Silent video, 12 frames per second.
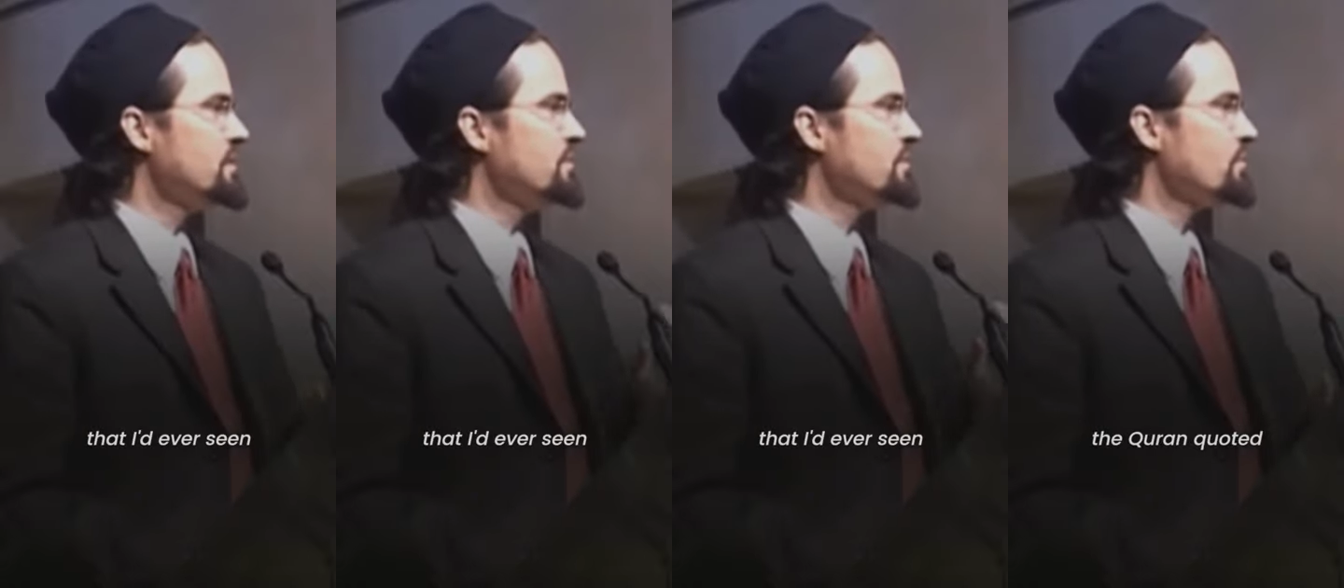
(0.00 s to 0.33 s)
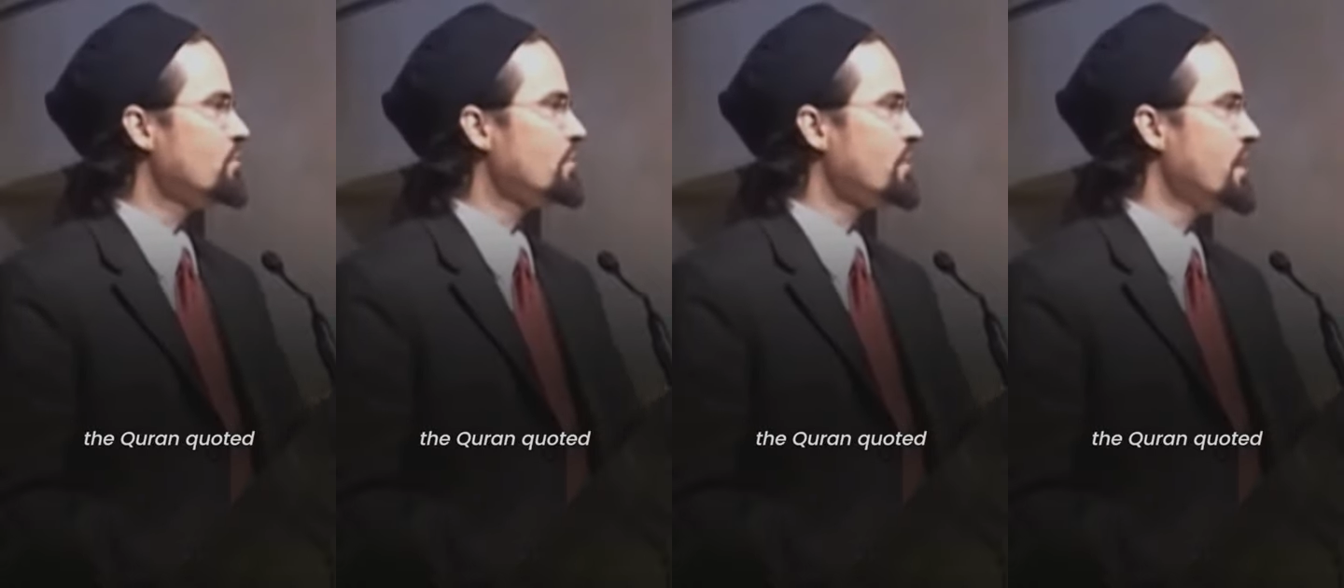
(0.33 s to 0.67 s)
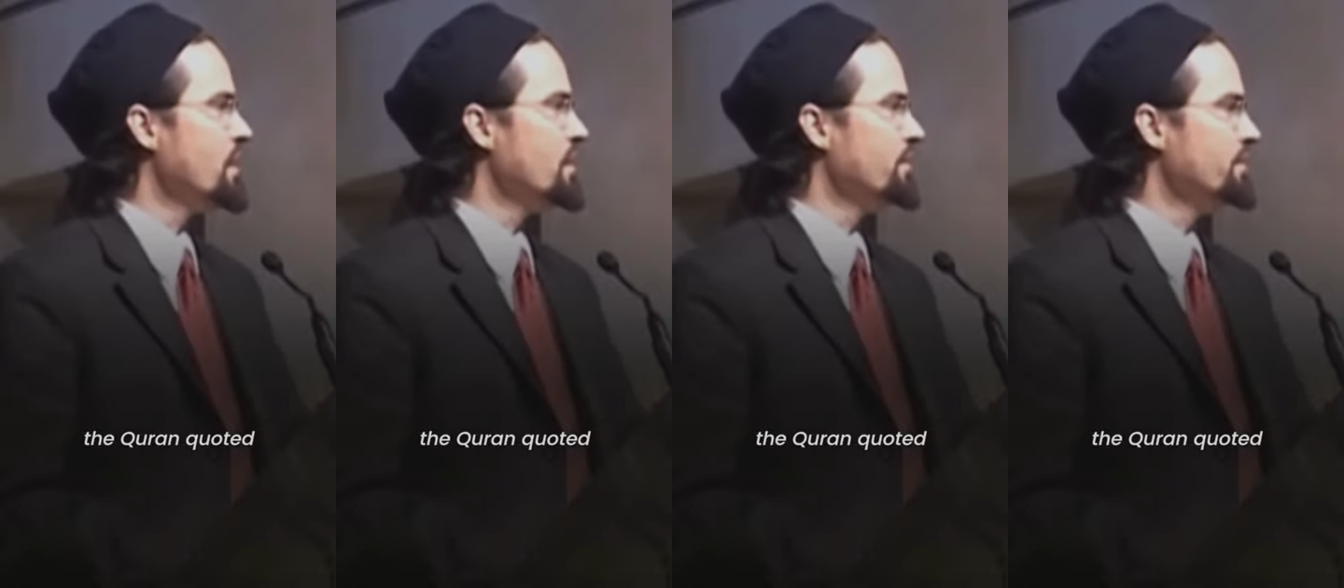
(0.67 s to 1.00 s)
seen the
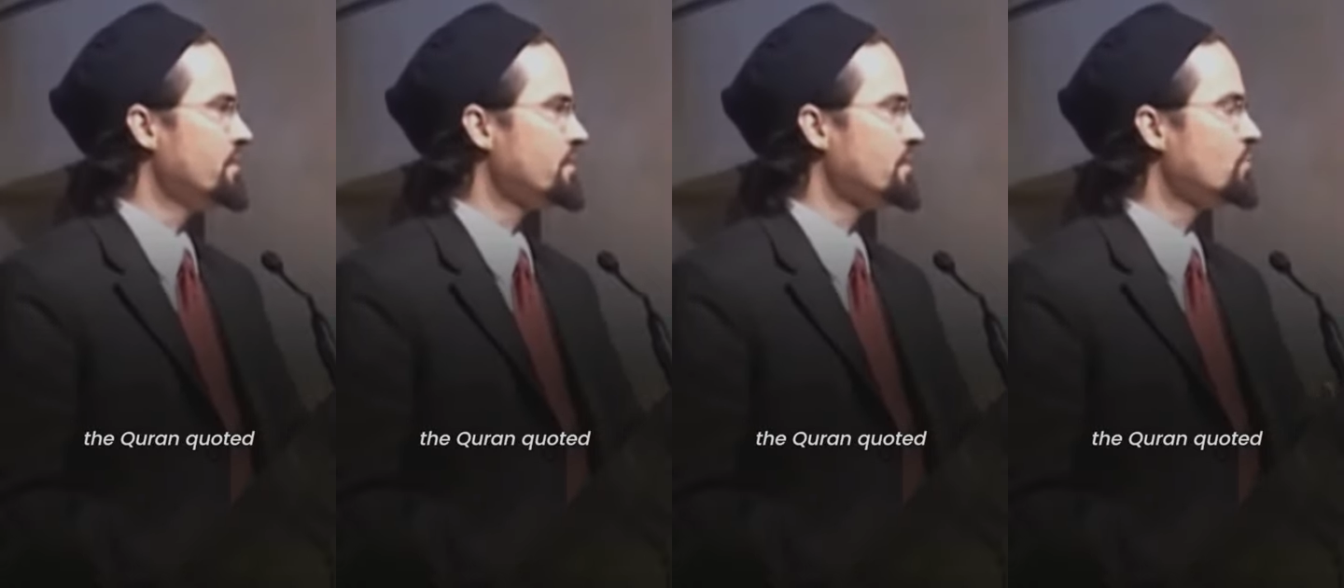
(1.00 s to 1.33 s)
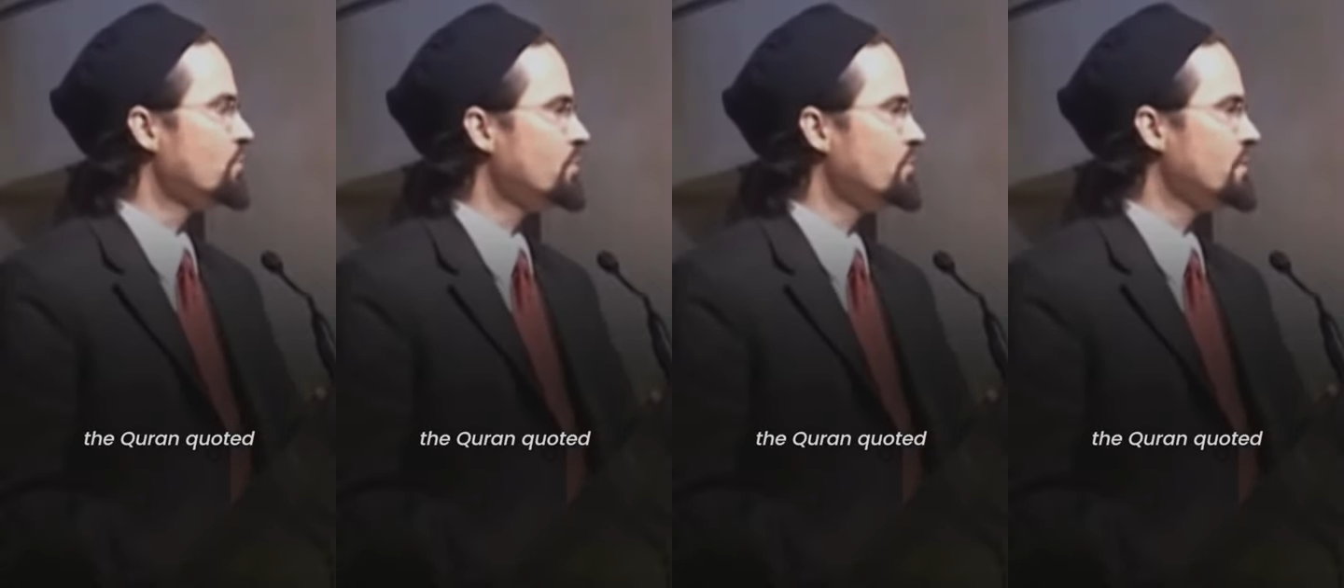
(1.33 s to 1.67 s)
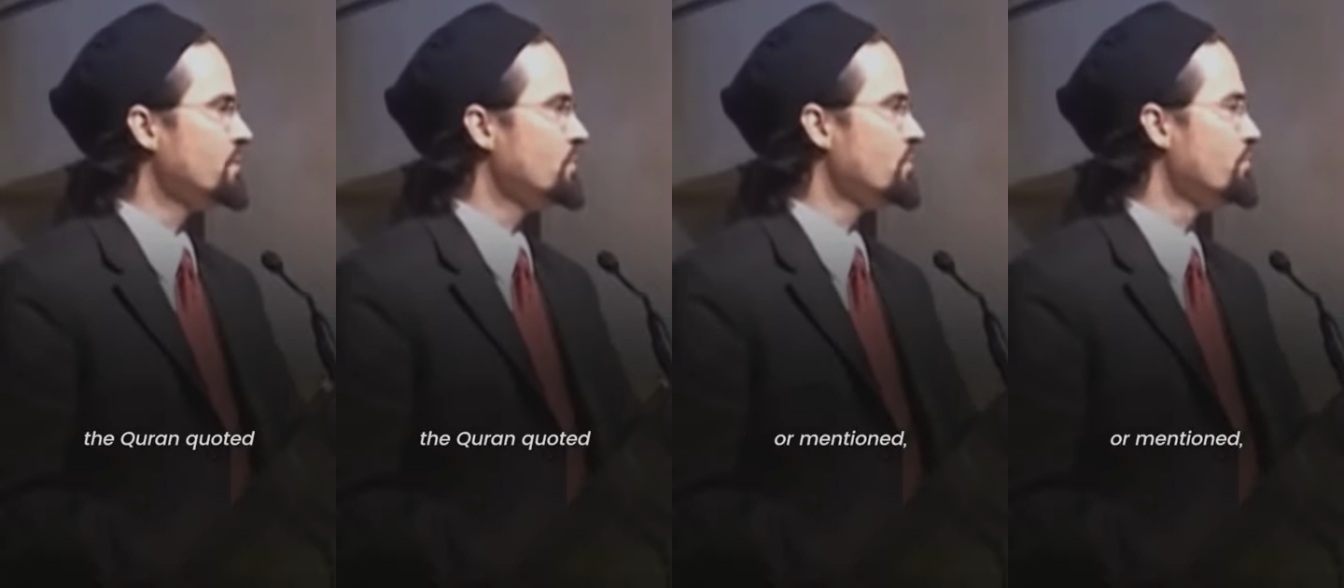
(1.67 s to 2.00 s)
Quran
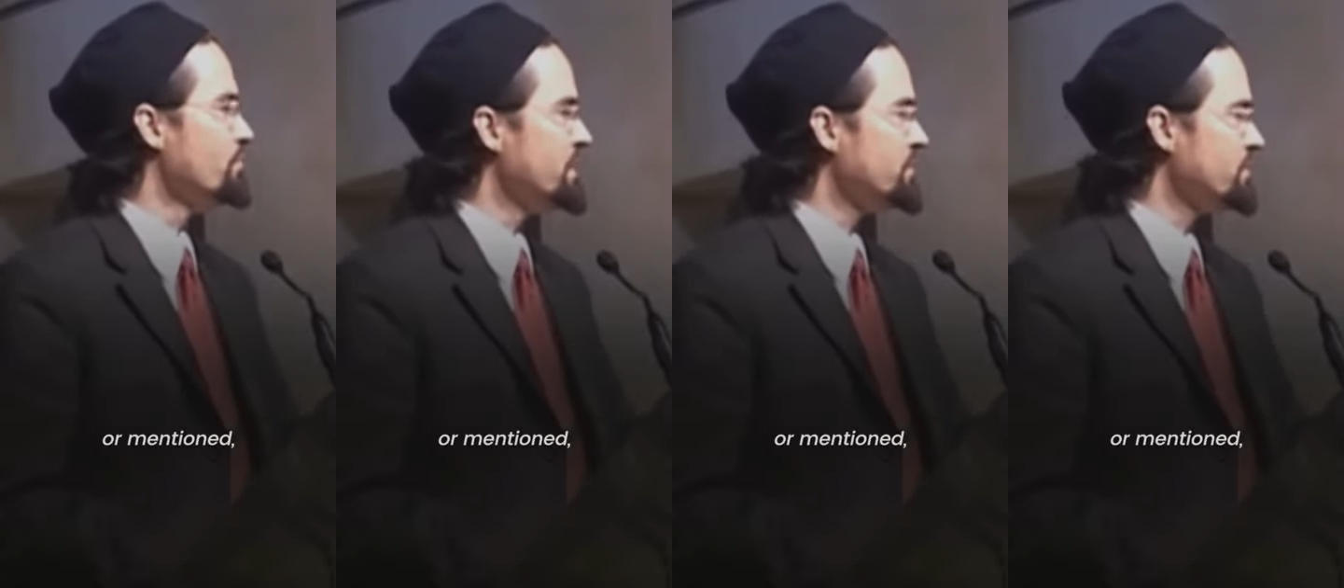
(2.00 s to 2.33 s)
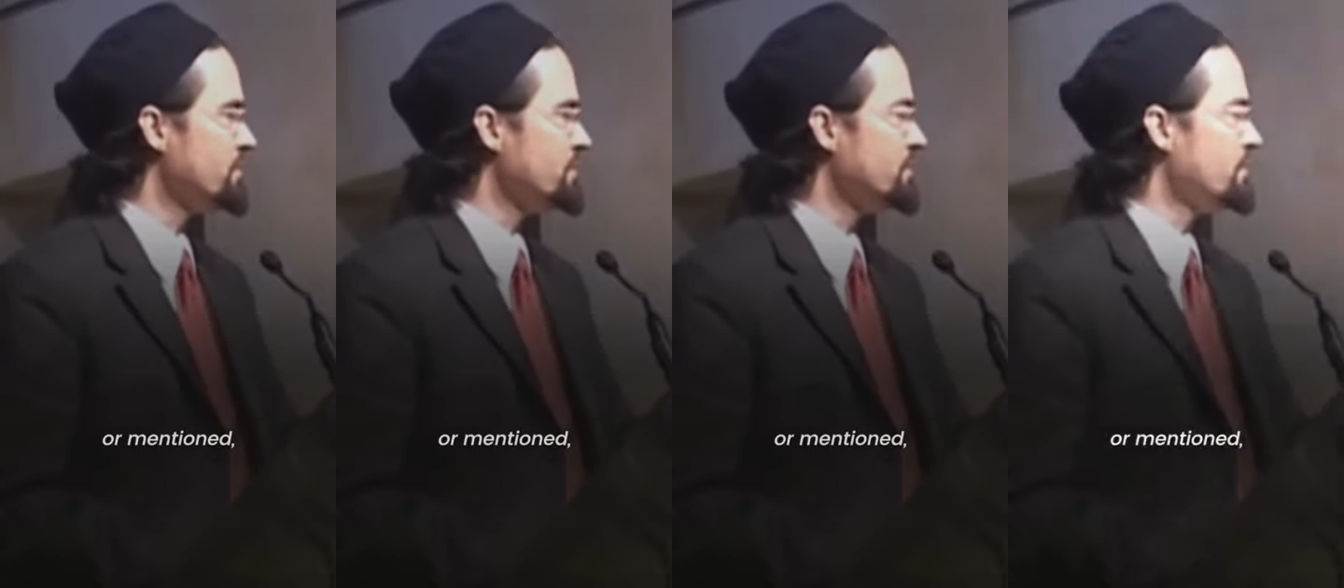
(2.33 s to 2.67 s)
quoted or mentioned.